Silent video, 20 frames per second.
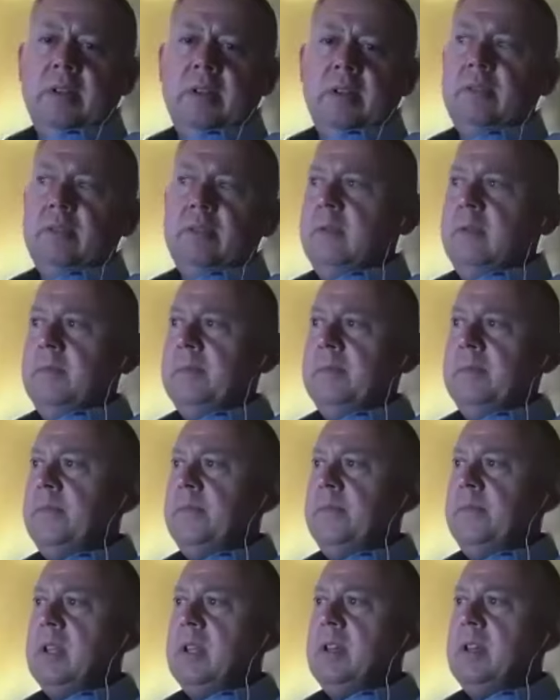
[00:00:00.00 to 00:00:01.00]
is.
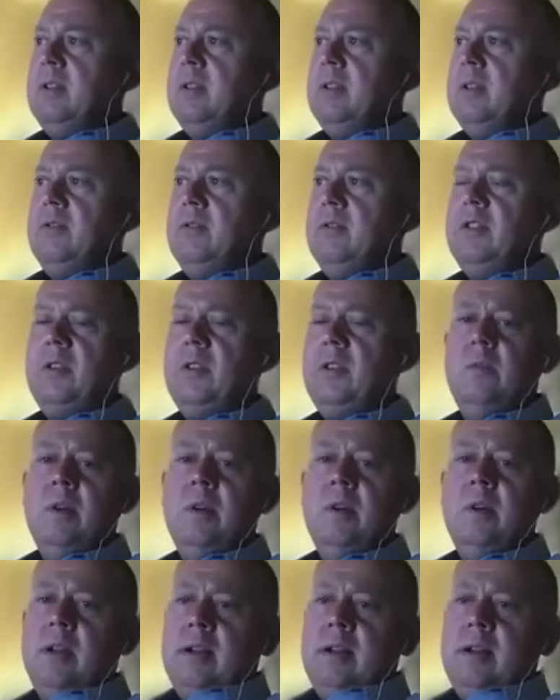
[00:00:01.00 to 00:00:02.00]
So
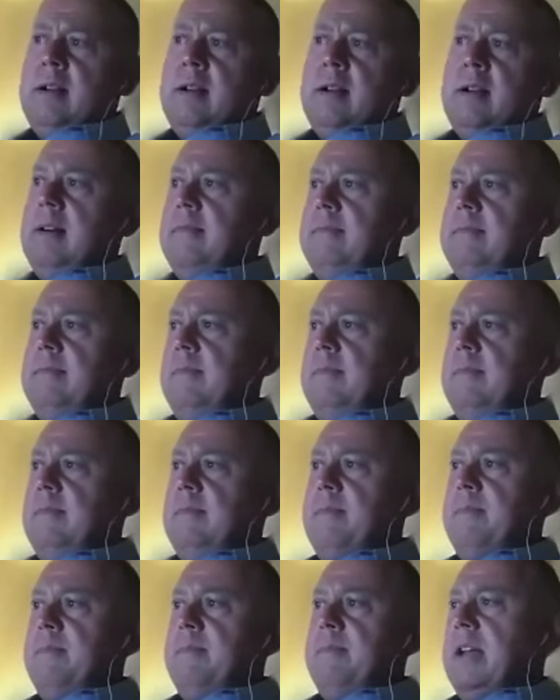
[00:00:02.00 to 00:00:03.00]

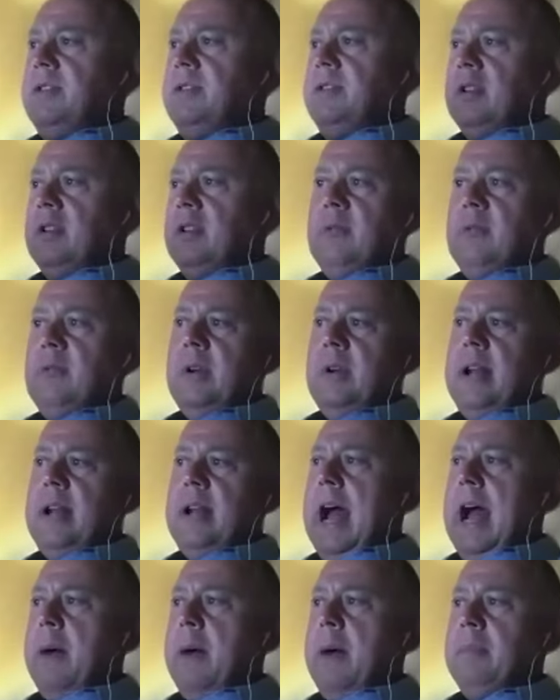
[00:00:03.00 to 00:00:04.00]
basically what
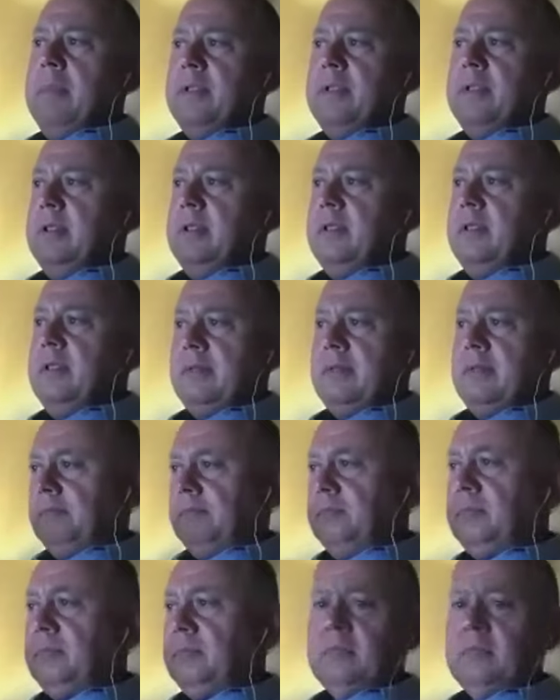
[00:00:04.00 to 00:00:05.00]
happens is
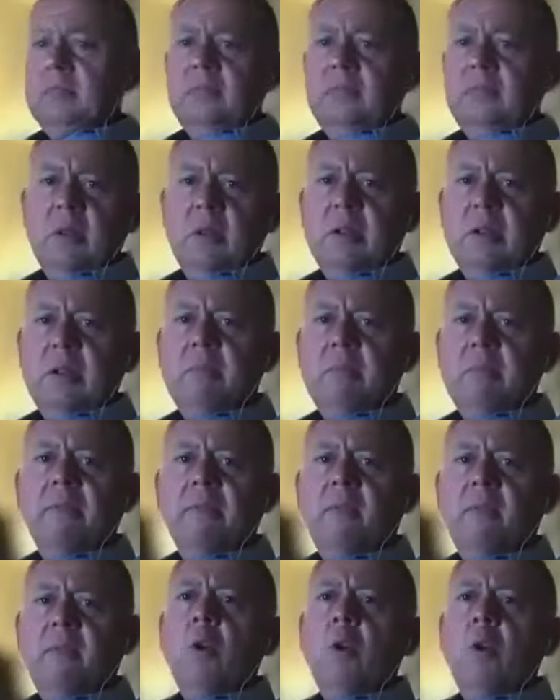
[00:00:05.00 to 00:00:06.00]

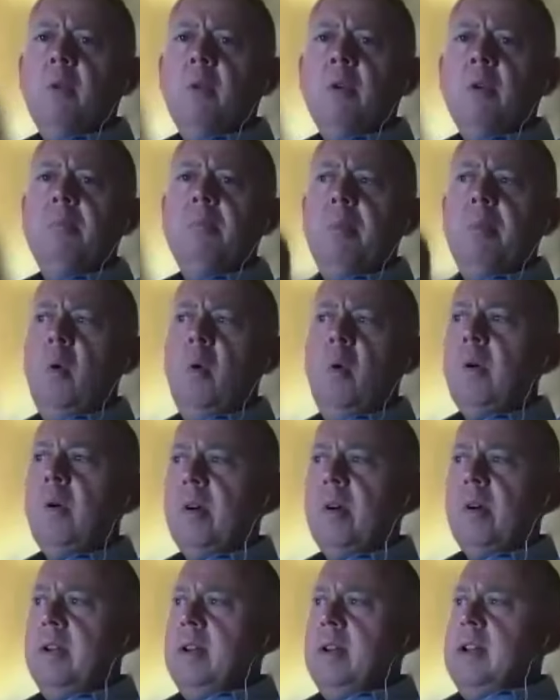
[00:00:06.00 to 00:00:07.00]
before we're
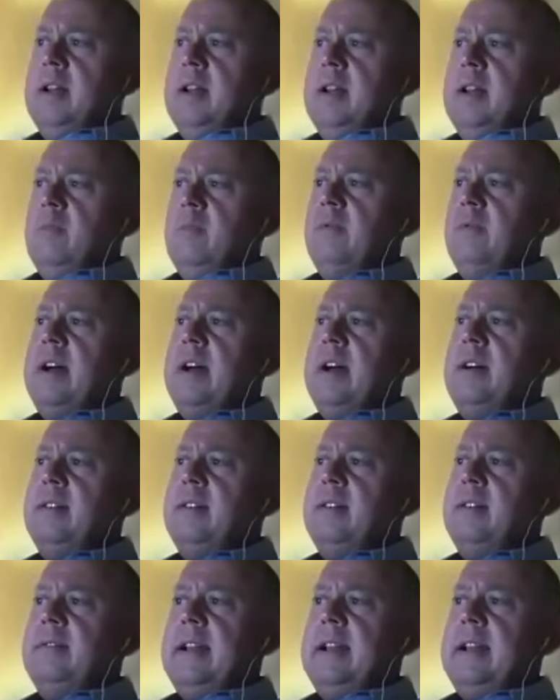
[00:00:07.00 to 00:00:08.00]
born, that
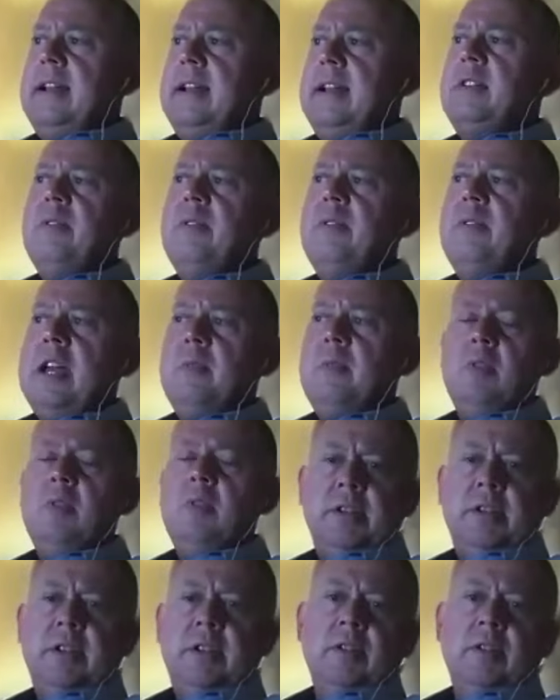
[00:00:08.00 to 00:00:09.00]
endocannabinoid
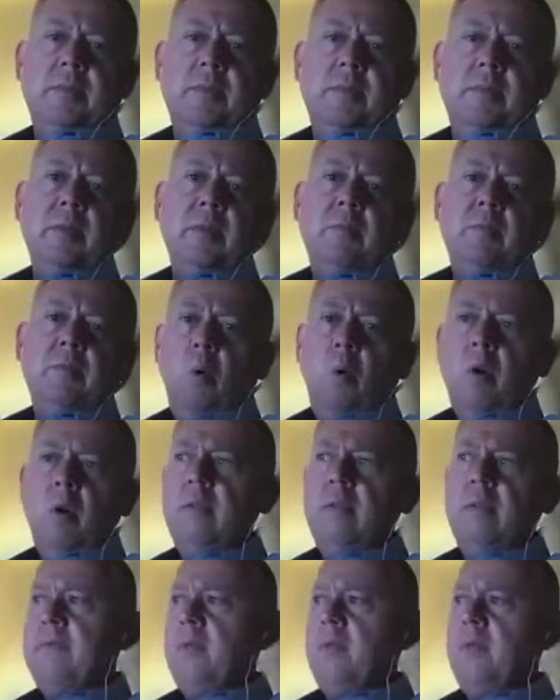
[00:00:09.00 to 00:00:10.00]
system is
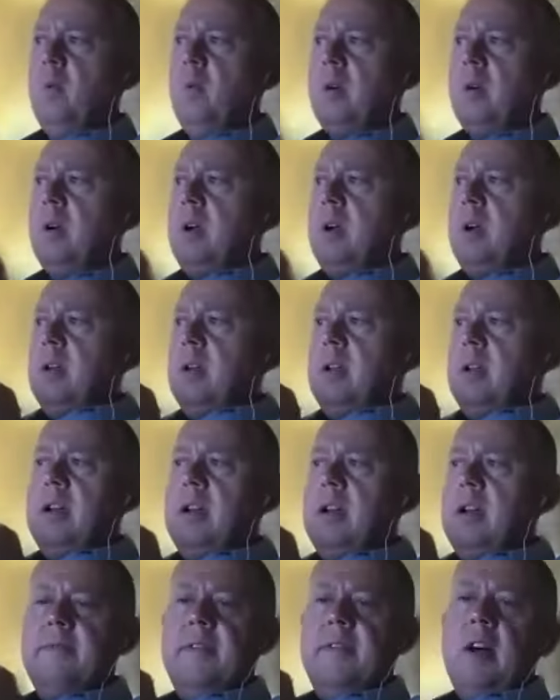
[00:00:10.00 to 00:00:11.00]
important for
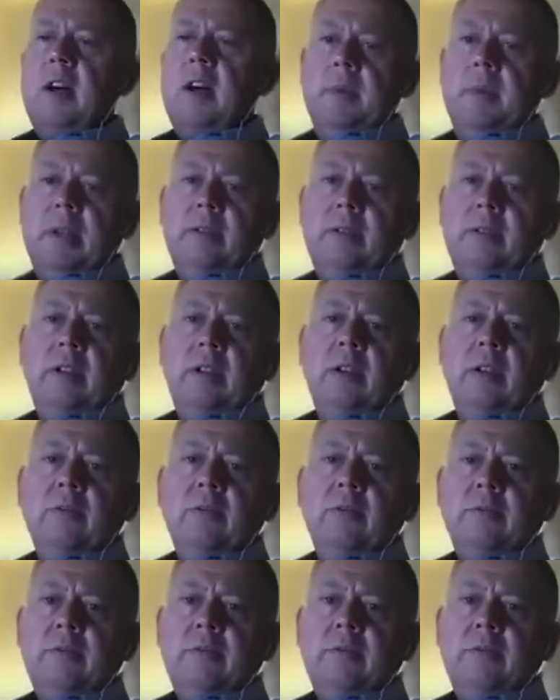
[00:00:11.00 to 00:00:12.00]
development,
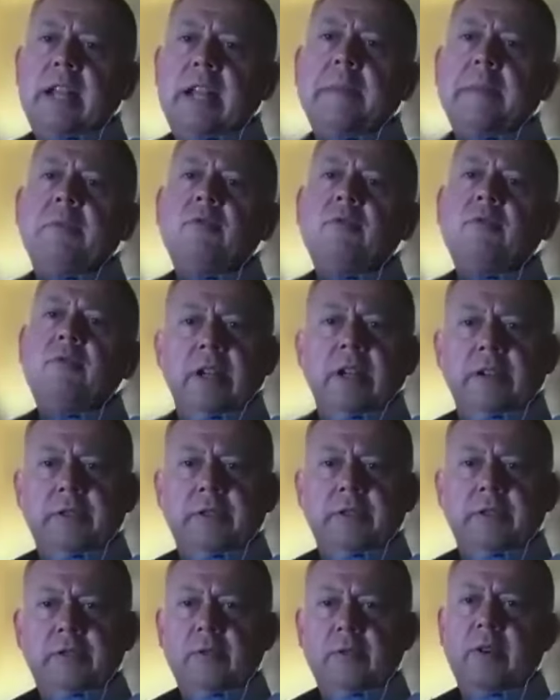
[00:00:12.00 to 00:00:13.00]
synaptogenesis.
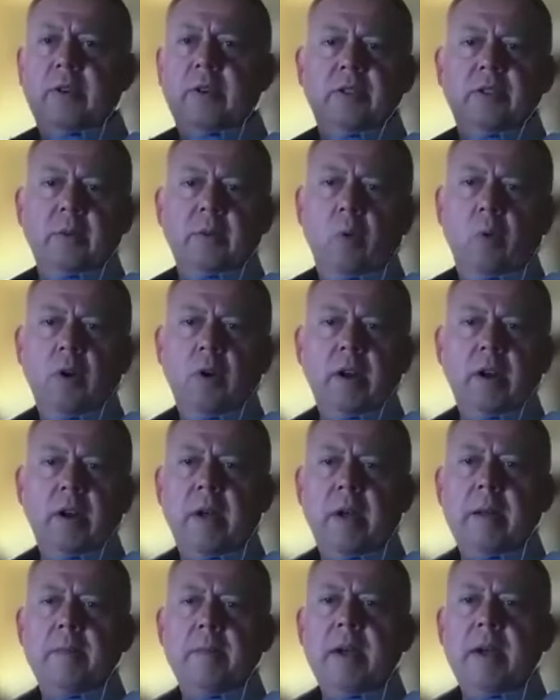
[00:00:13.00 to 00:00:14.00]
So it's important
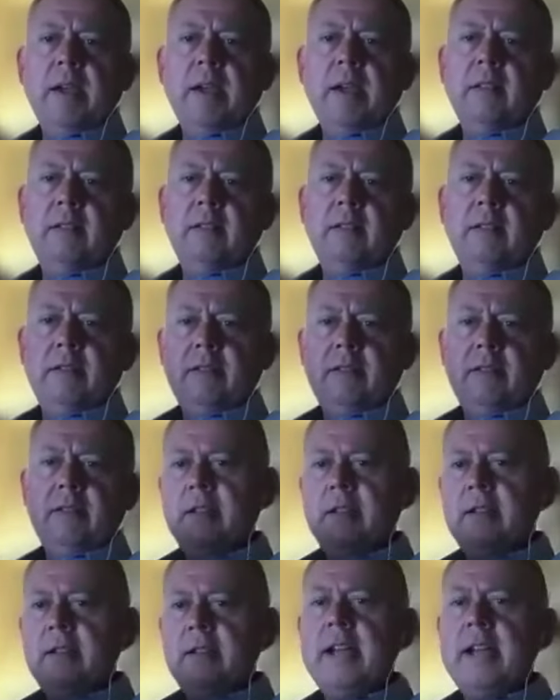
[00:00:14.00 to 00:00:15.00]
in making the
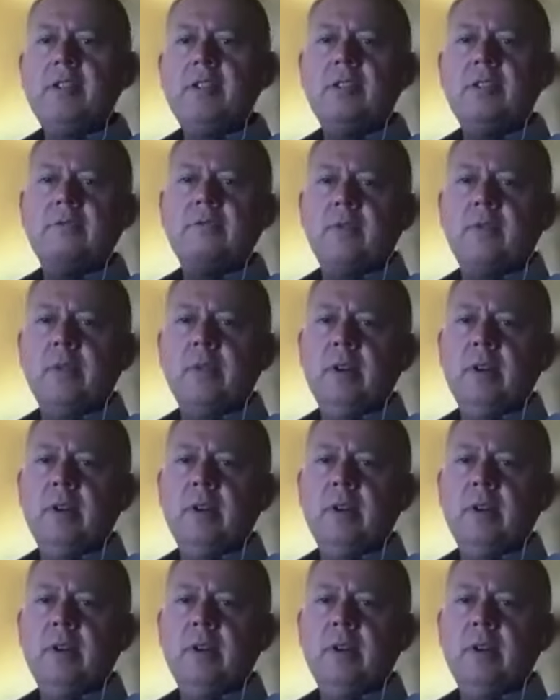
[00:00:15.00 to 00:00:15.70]
connections for the